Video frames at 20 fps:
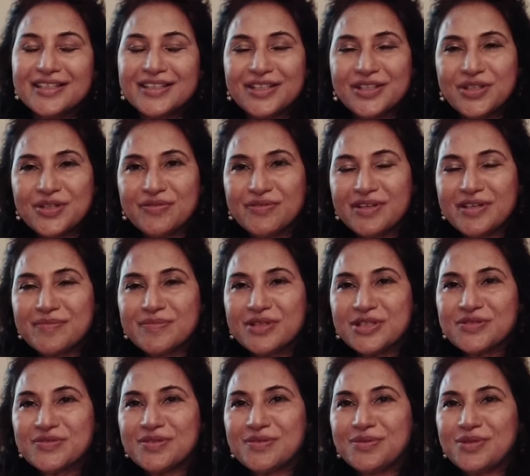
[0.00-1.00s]
Thank you very
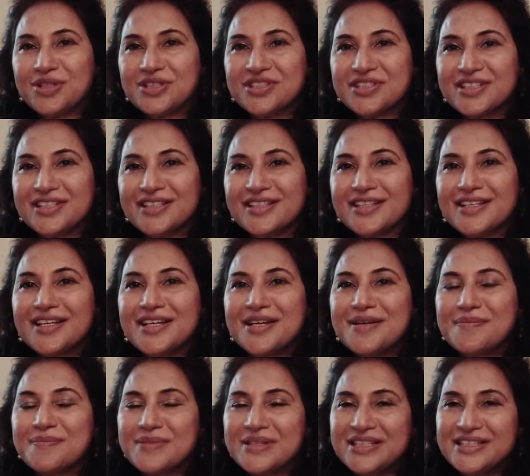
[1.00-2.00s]
much for watching.
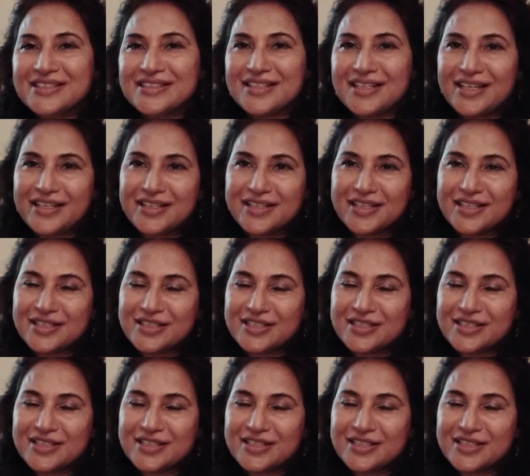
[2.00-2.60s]
Please like